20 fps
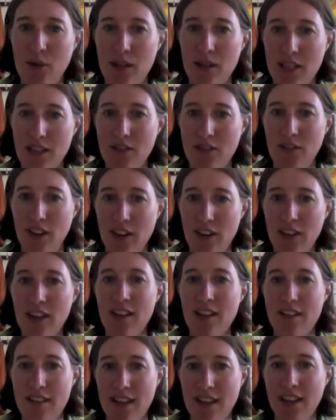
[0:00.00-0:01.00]
to identify
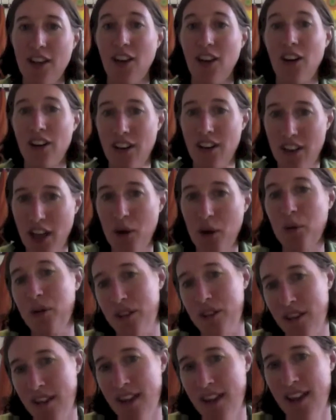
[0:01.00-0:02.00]
the insect load, and that
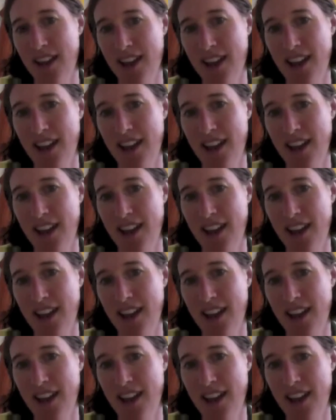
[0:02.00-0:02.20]
was